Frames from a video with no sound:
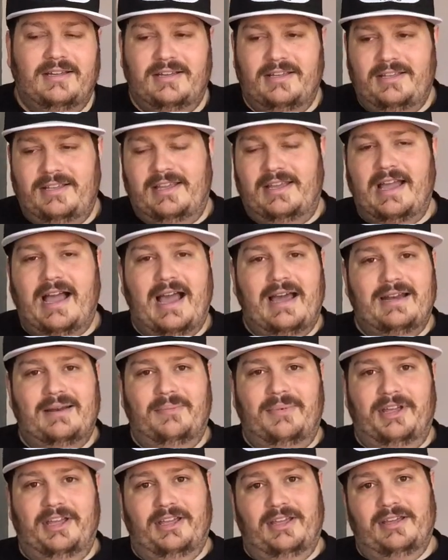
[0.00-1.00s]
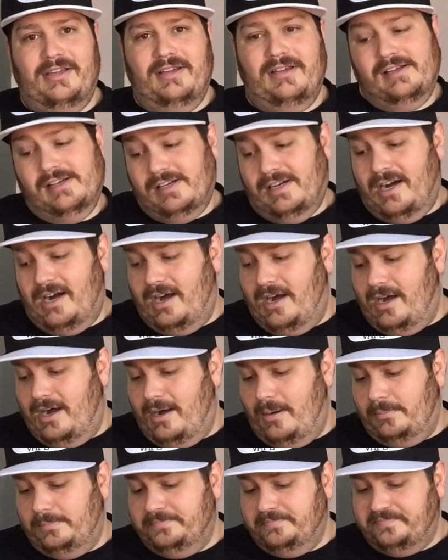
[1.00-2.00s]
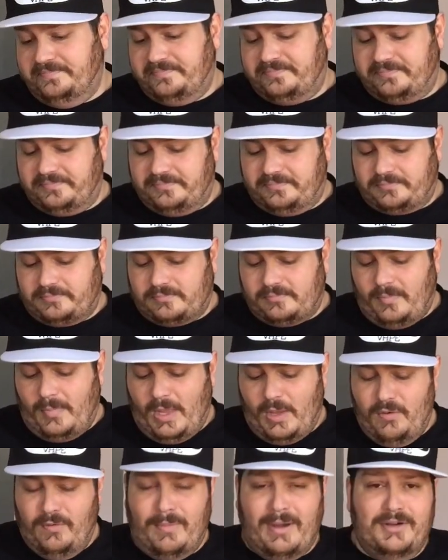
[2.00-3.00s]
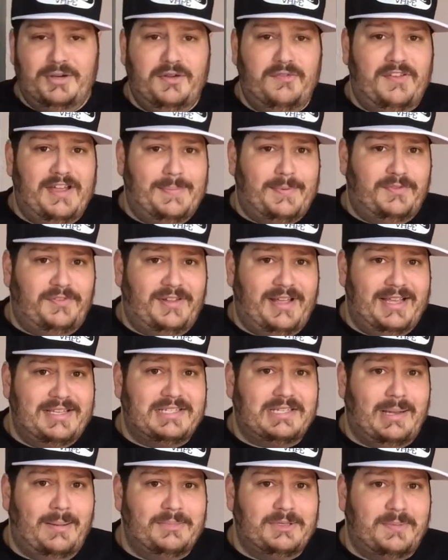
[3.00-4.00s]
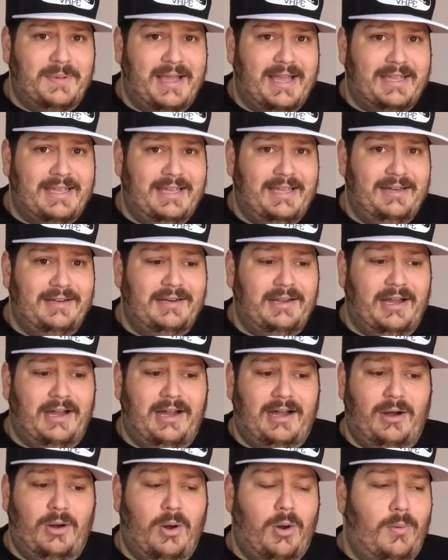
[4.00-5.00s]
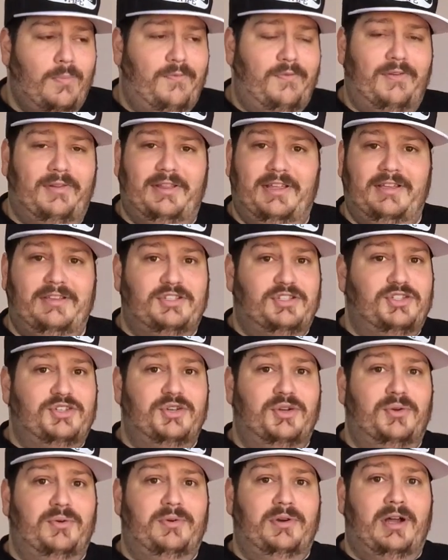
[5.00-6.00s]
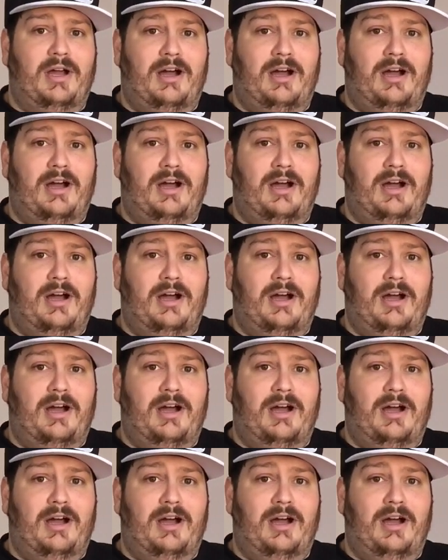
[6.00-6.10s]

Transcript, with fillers: You gotta be. Um, well, my new vapor flask comes back in uh, hopefully soon.